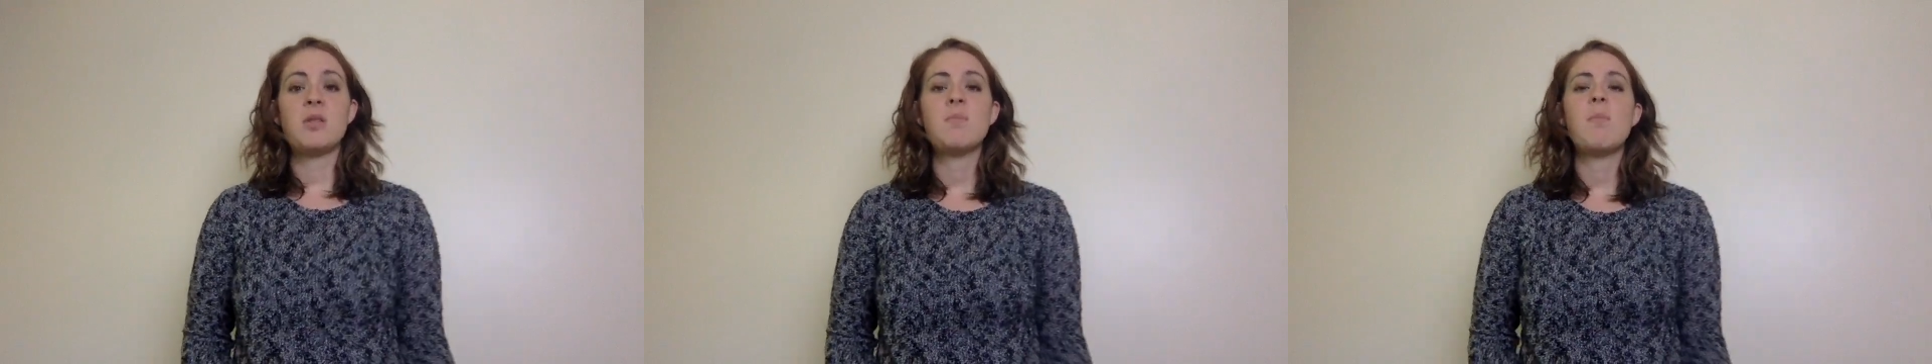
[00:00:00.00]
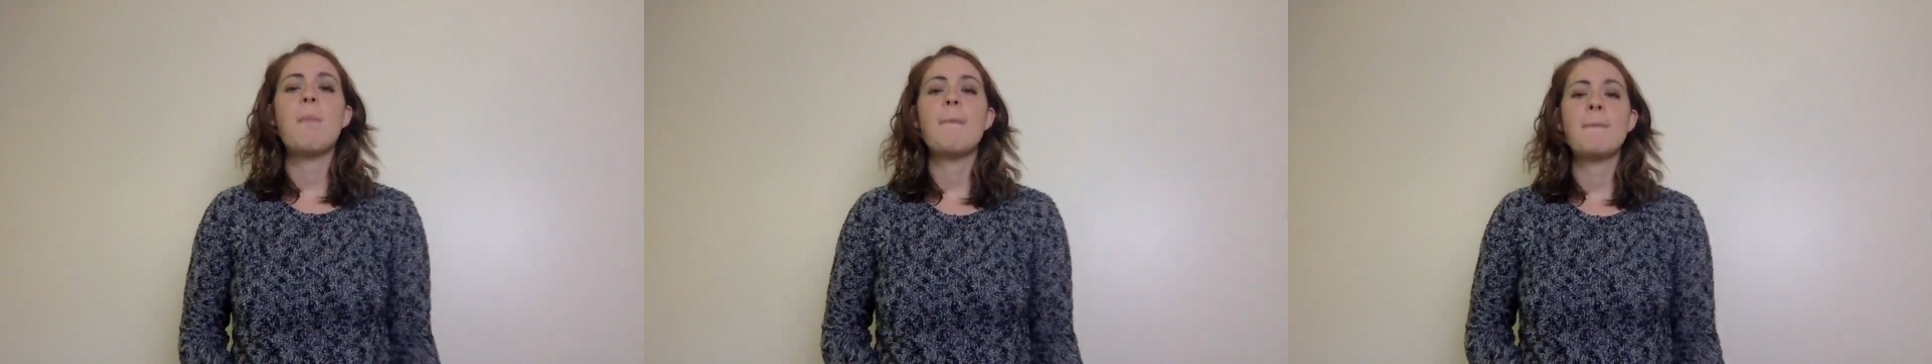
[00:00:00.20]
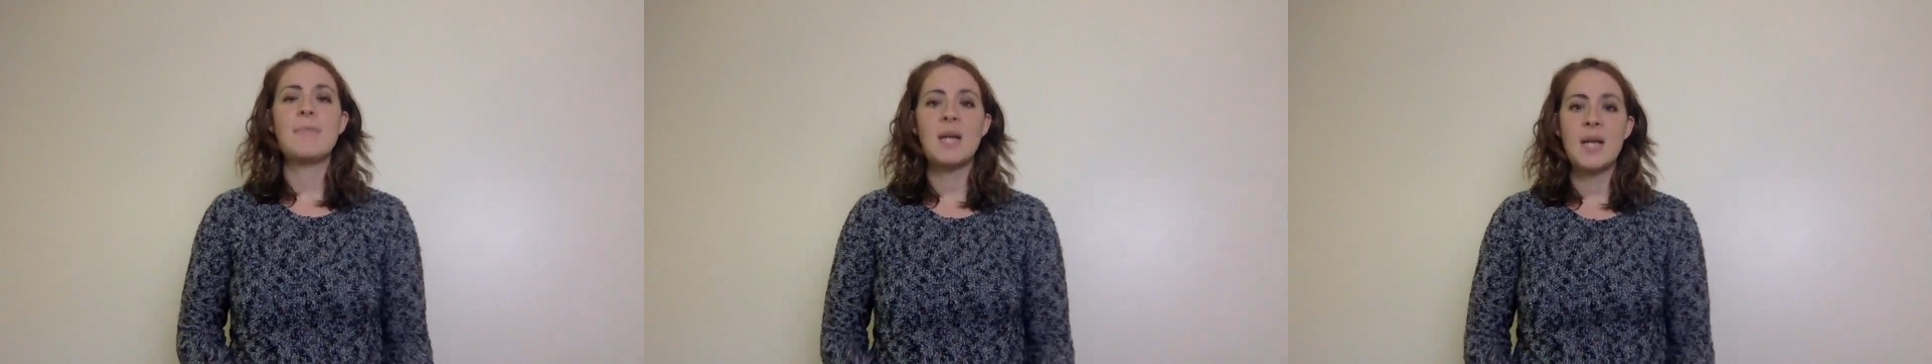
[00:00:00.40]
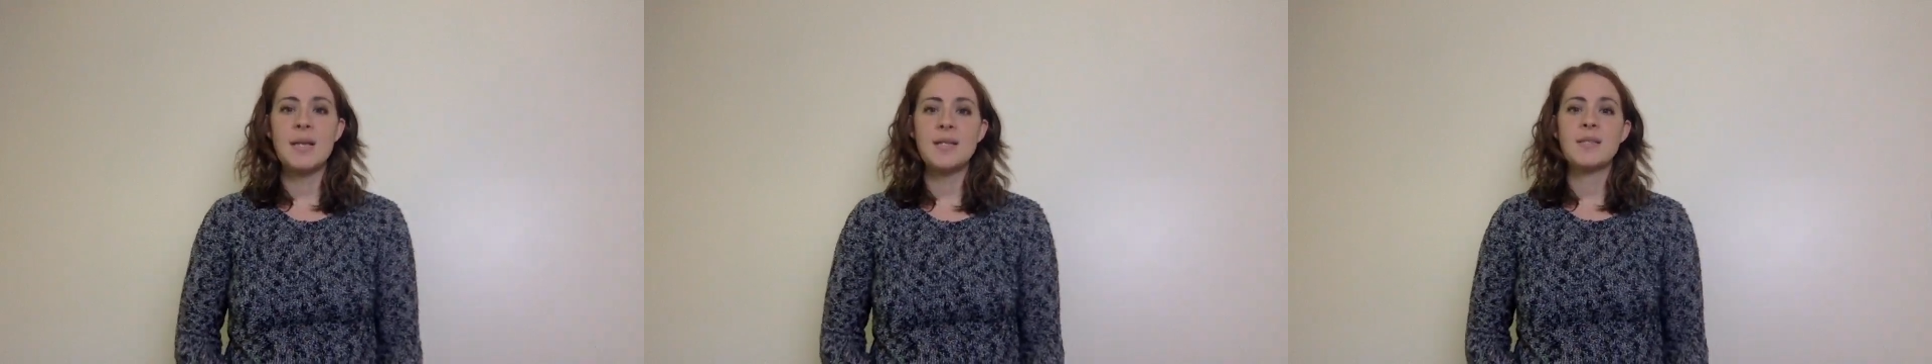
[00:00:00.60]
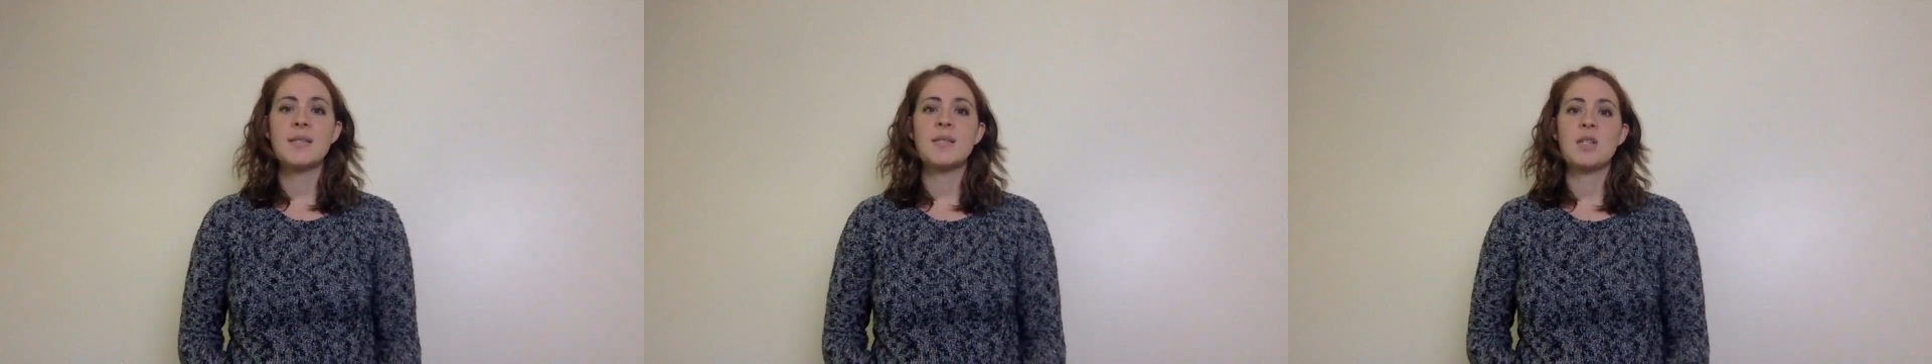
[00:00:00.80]

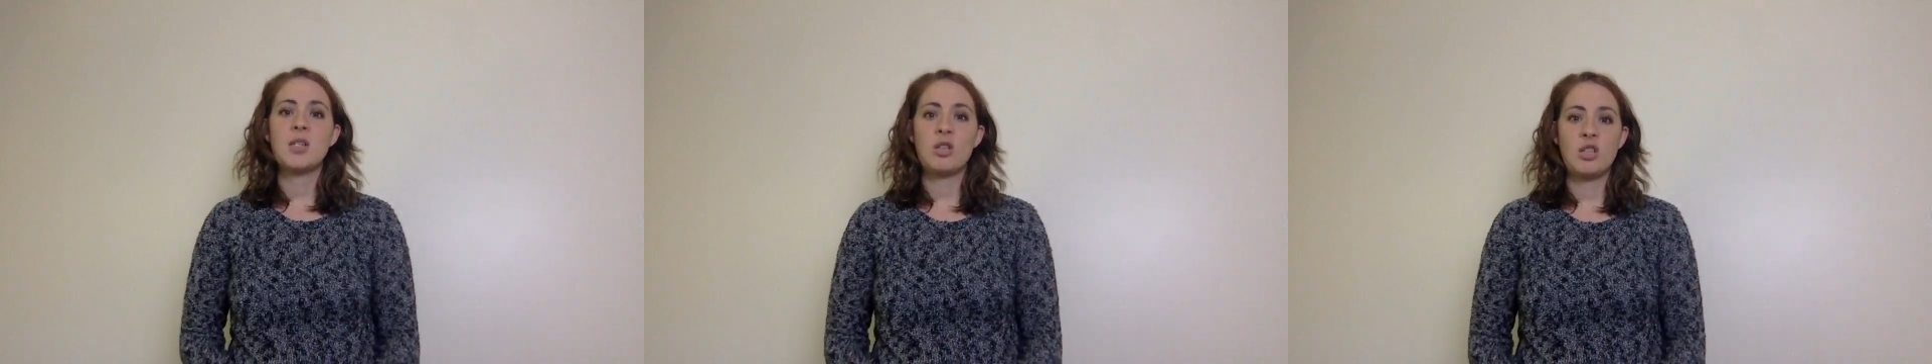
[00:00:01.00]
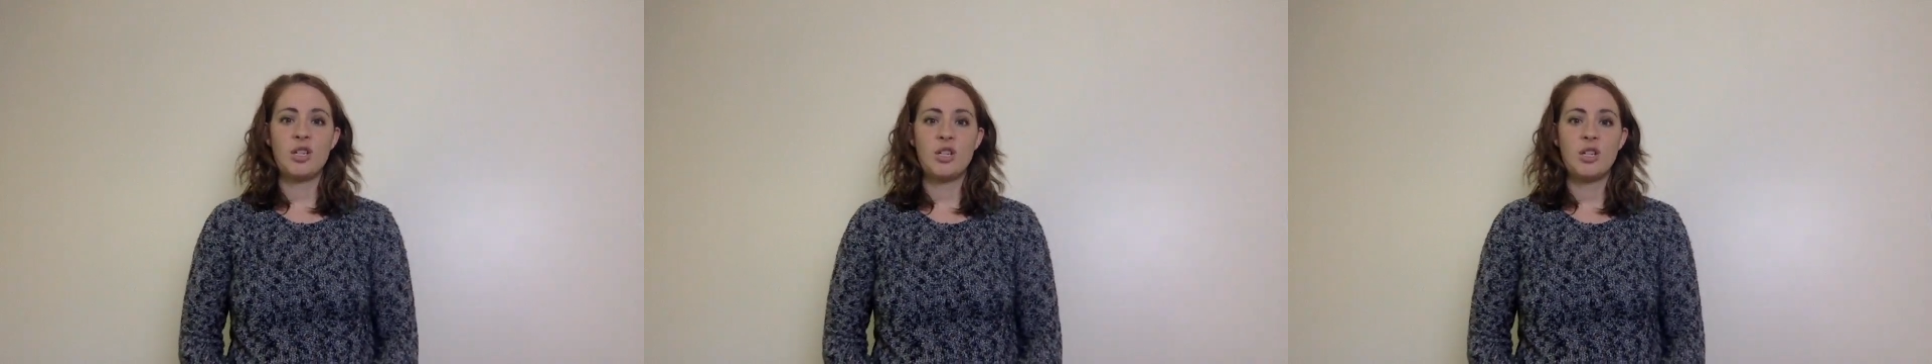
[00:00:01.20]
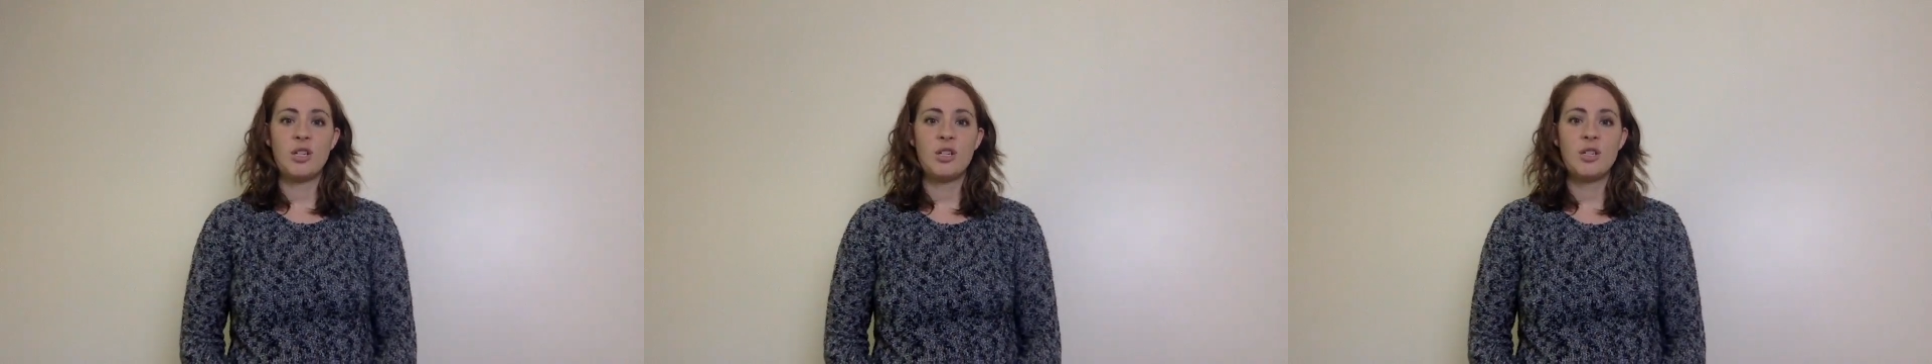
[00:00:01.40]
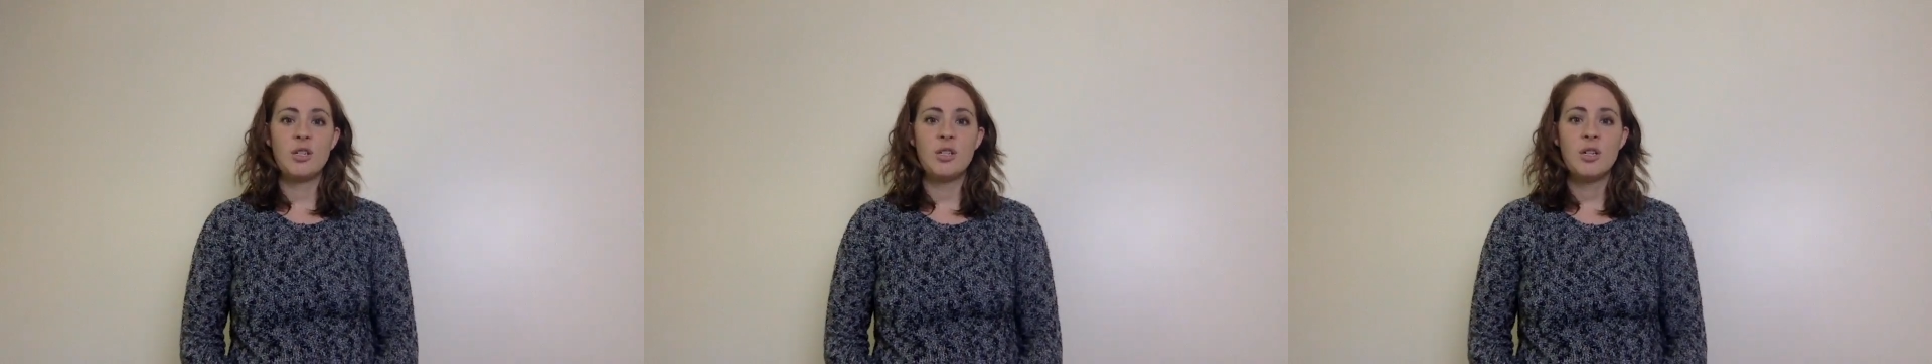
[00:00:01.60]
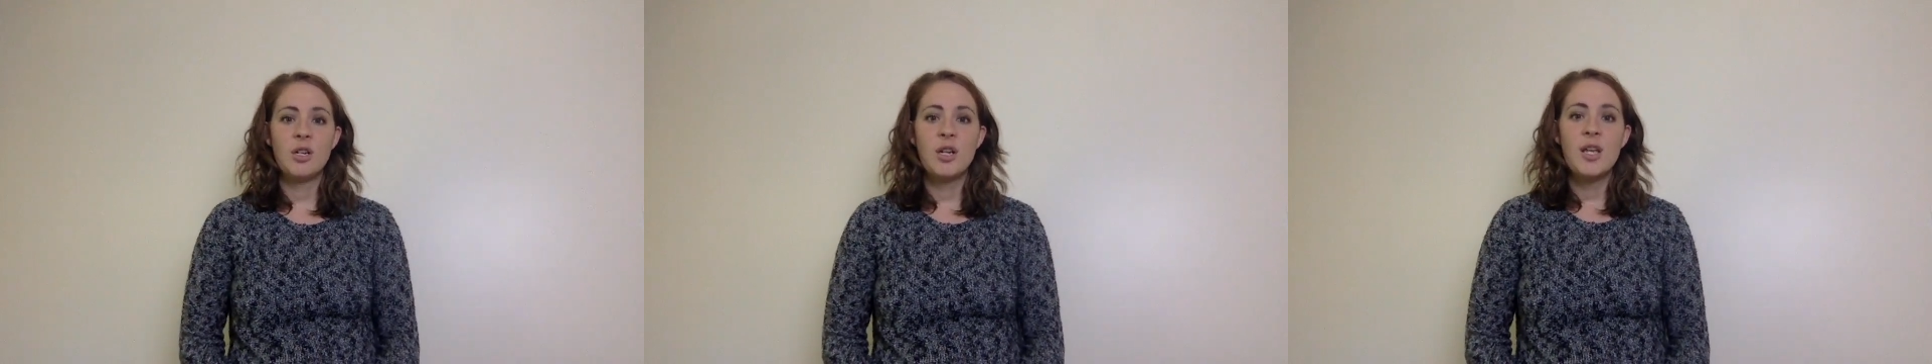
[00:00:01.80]
must
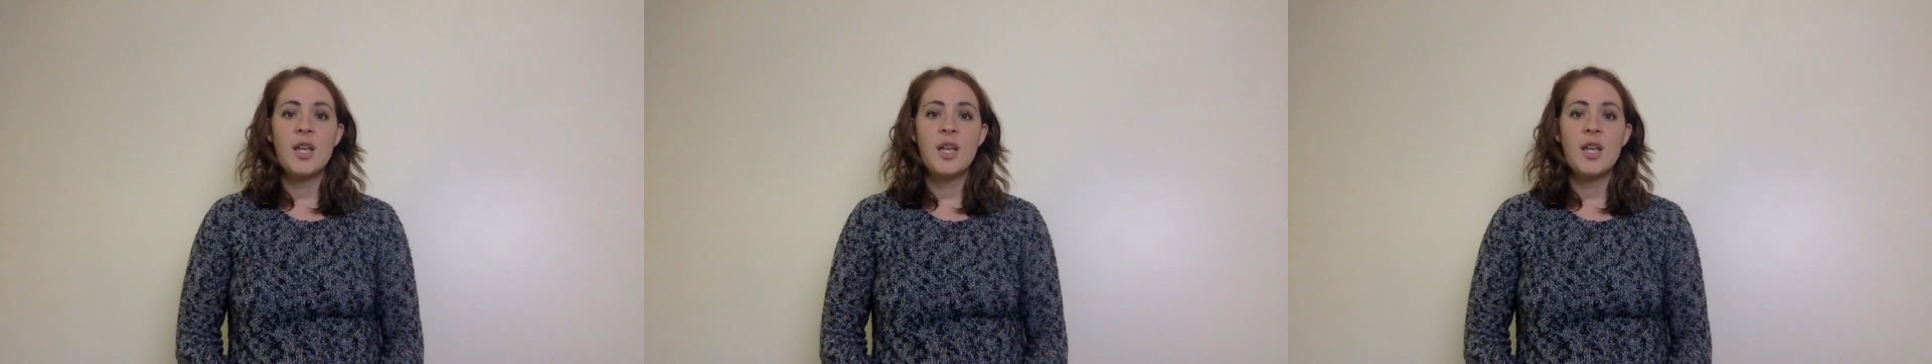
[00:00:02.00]
learn